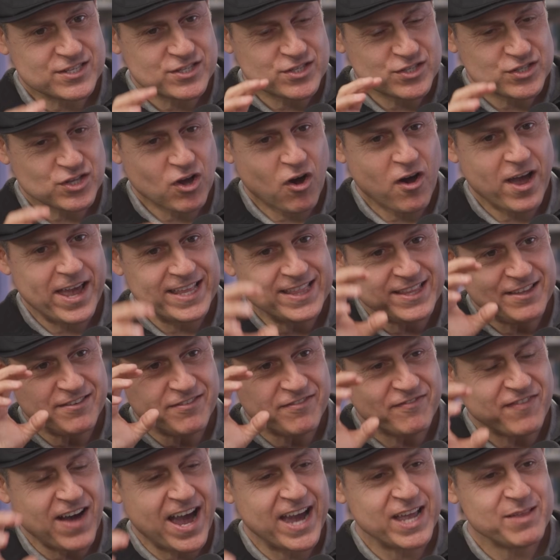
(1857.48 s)
saw a
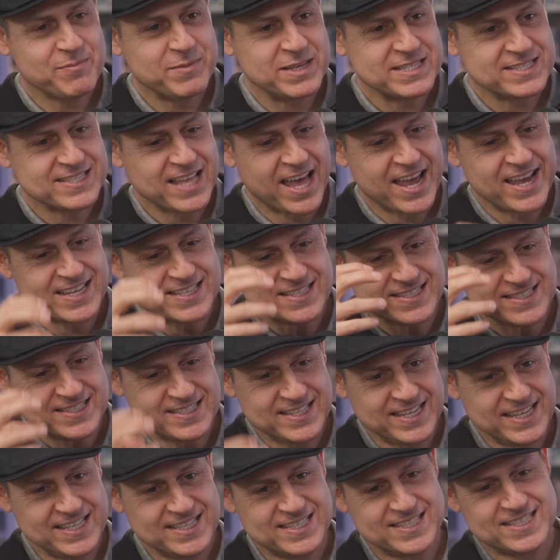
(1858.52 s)
divine Messiah
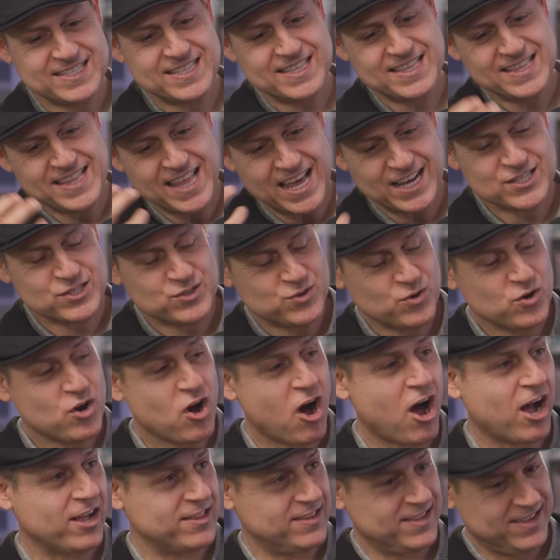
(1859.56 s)
sits next to
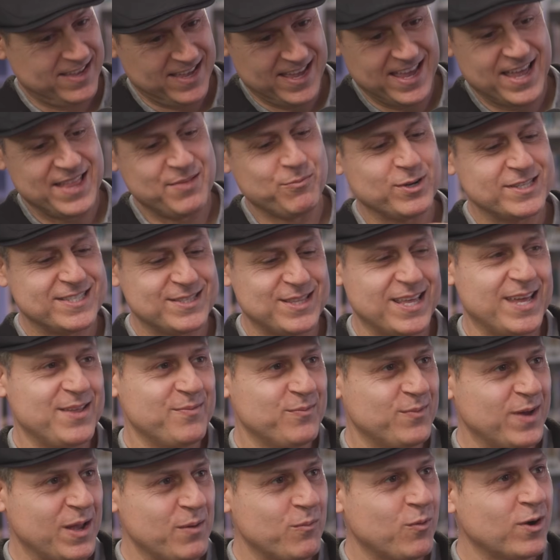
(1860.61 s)
God. And what
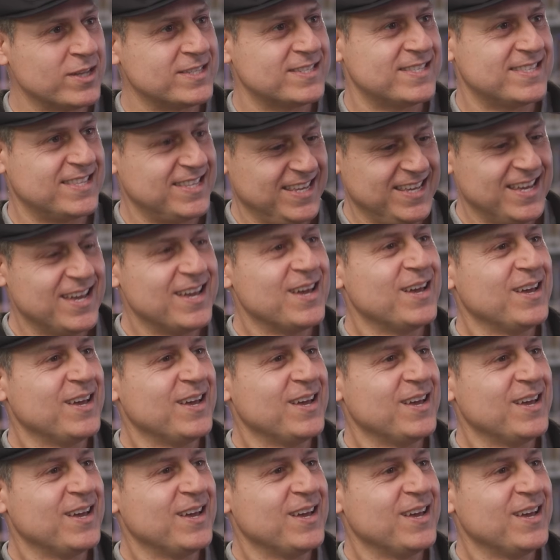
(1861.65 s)
did Rabbi